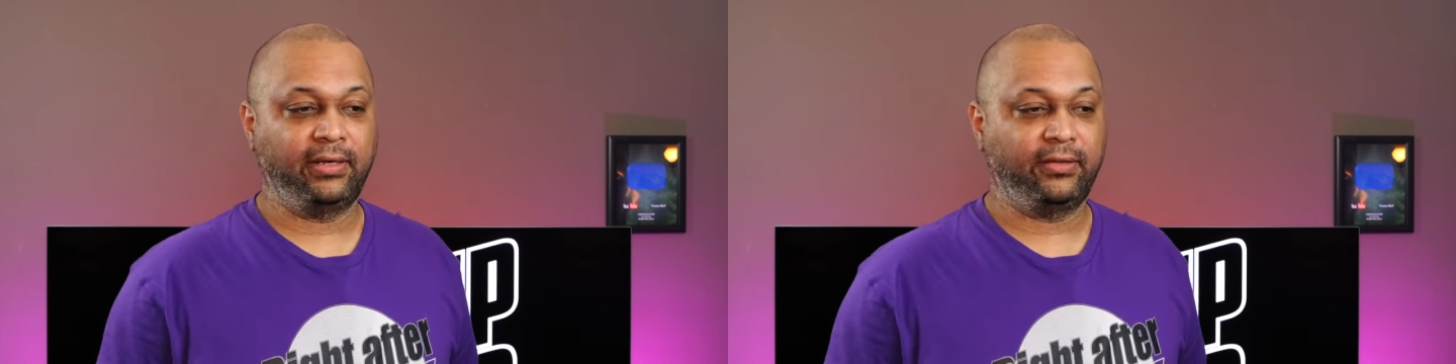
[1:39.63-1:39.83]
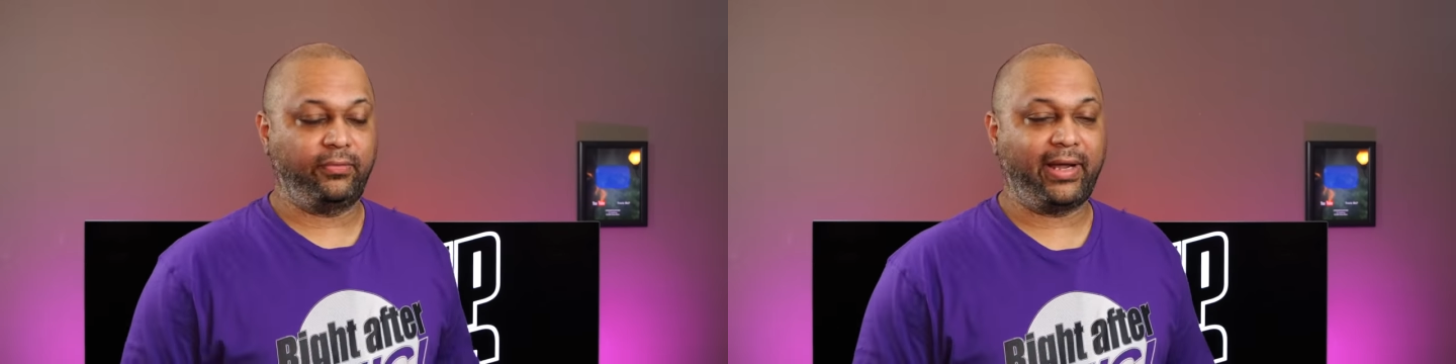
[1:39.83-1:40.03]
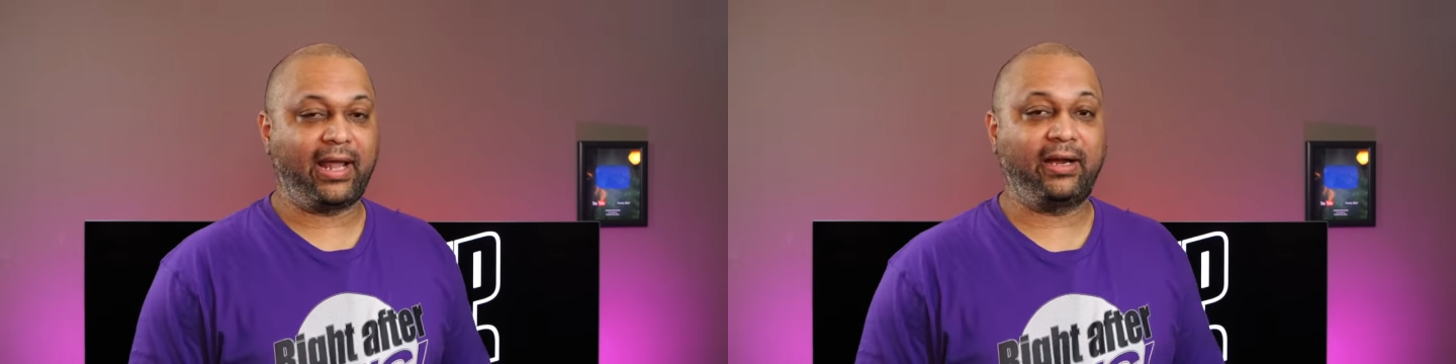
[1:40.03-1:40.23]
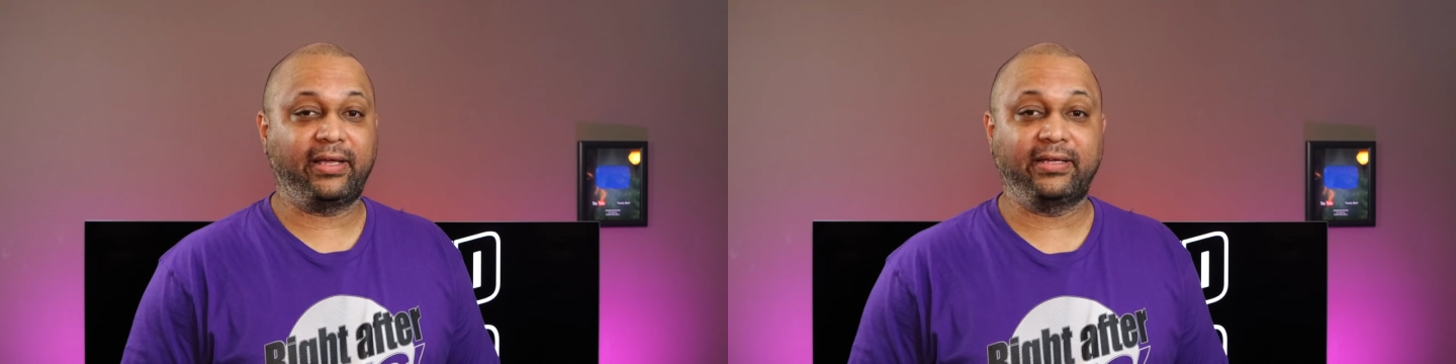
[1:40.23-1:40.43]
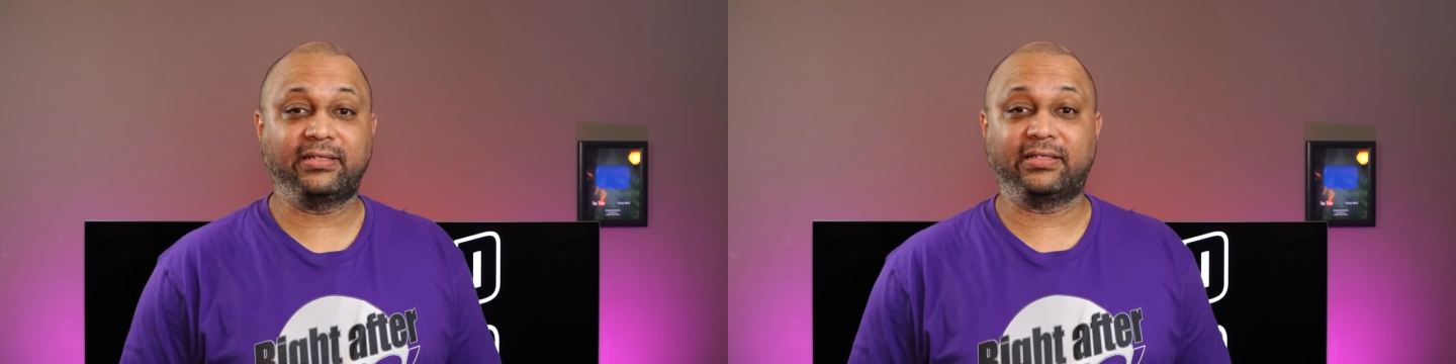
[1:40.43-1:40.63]
The
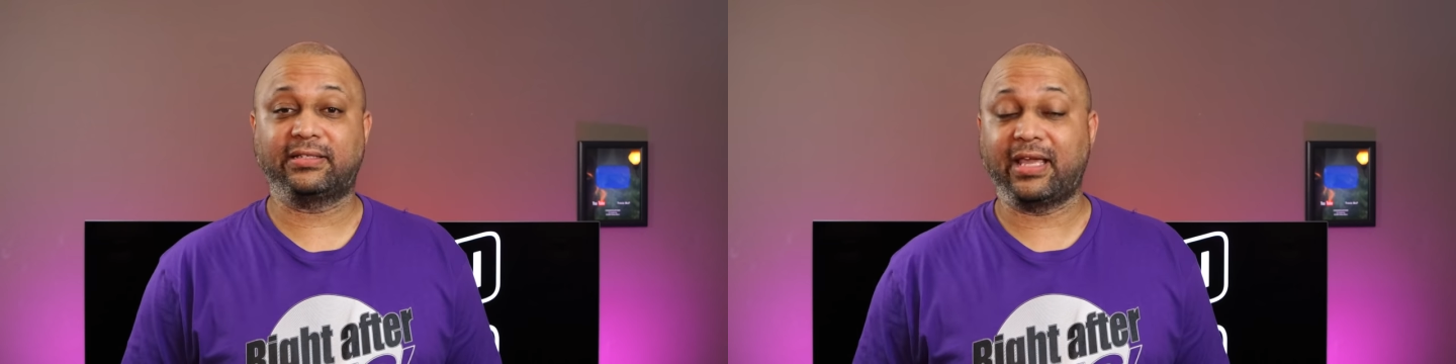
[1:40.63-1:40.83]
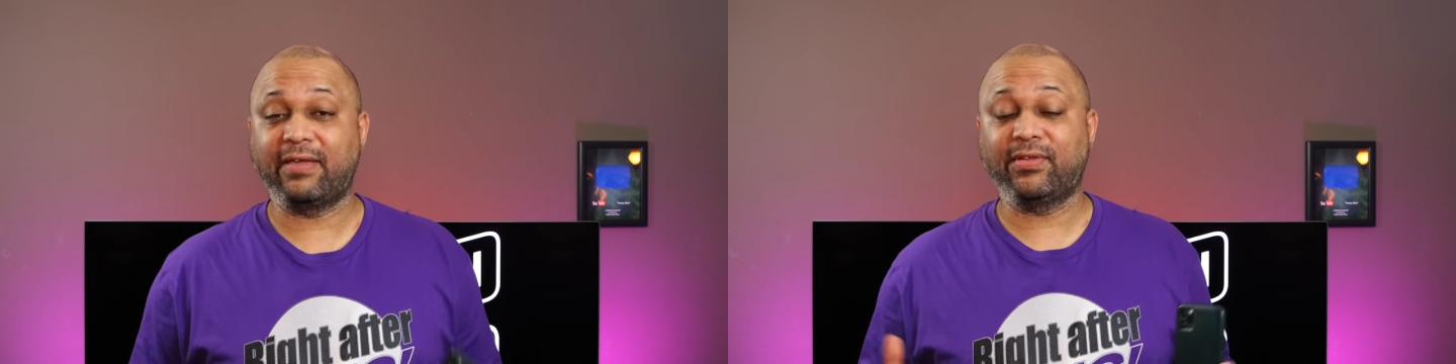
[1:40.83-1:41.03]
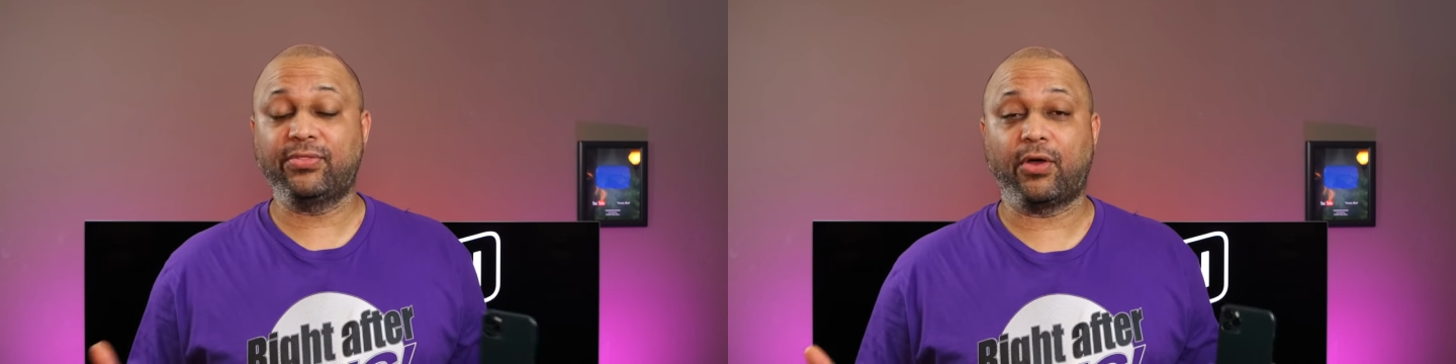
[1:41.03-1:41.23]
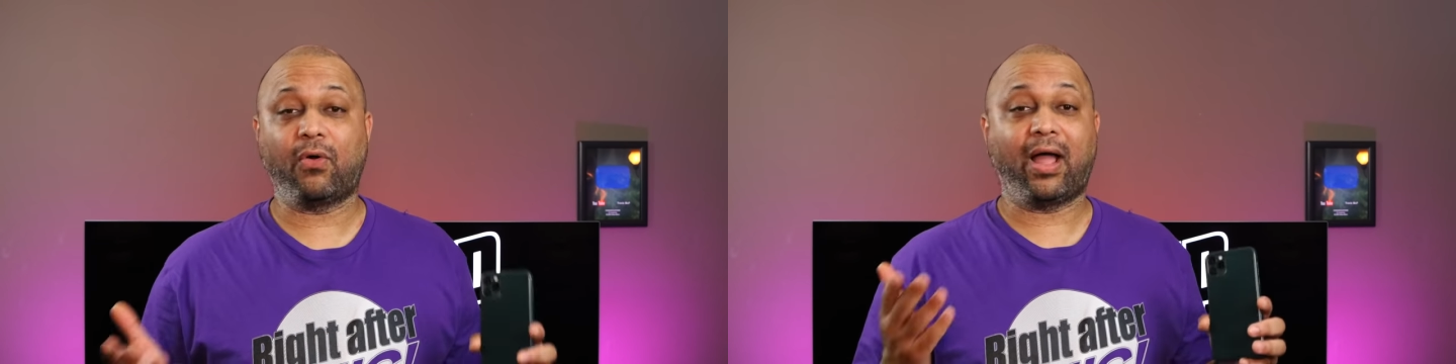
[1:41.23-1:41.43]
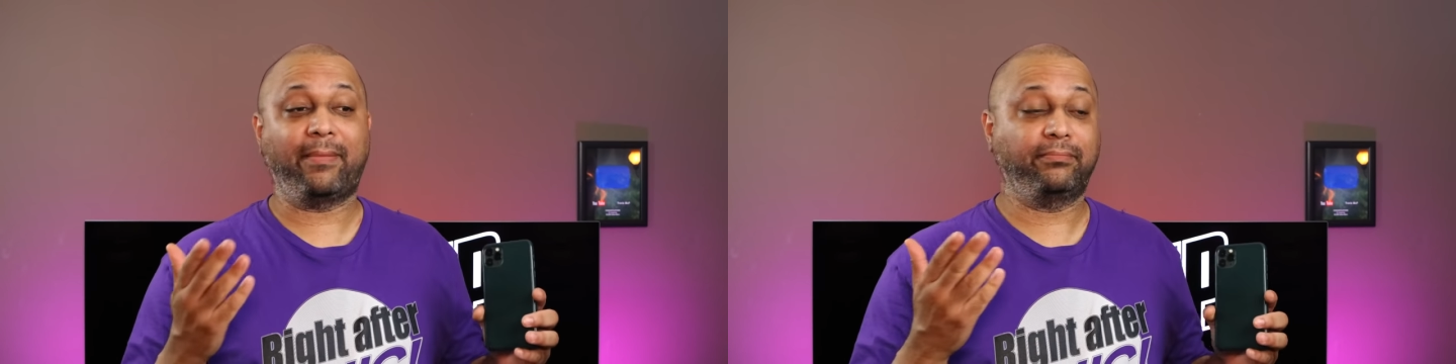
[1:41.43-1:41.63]
reality is, is even
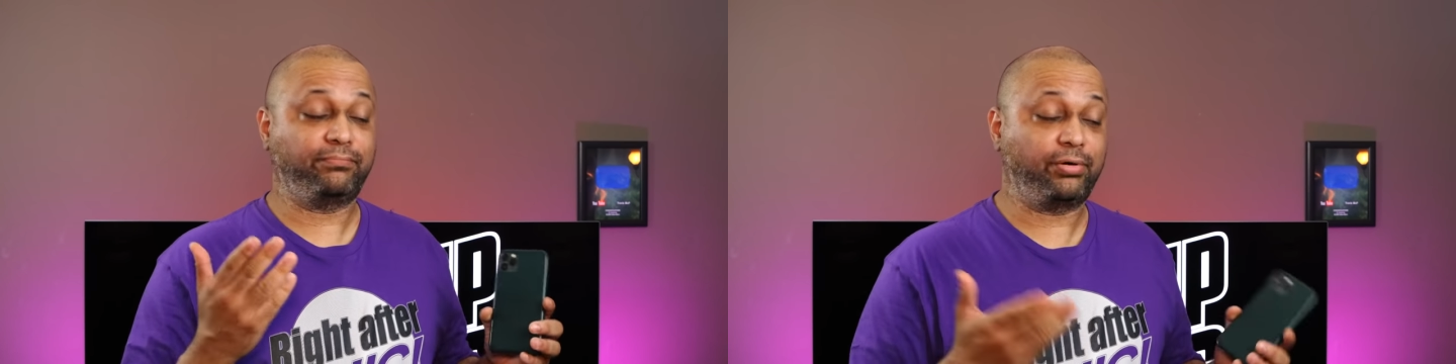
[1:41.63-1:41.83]
though I'm